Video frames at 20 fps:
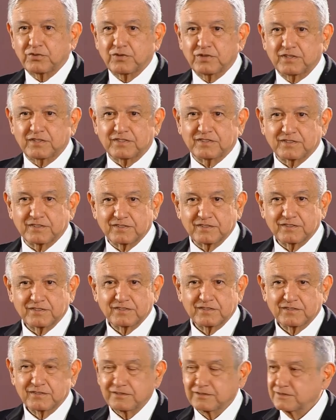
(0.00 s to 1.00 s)
Social
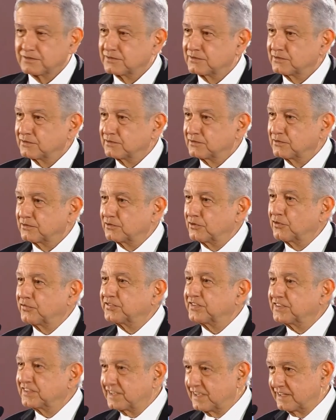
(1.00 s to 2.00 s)
Security
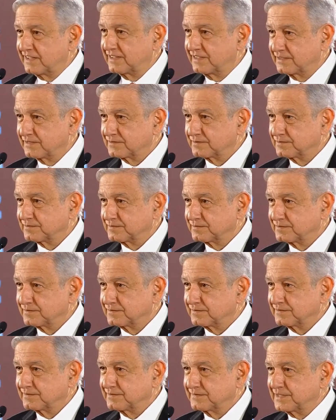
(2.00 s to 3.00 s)
and this is
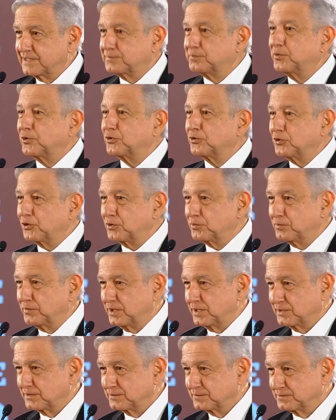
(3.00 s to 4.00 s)
official.
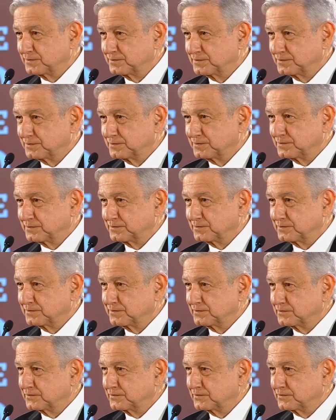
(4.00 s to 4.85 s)
It's a norm.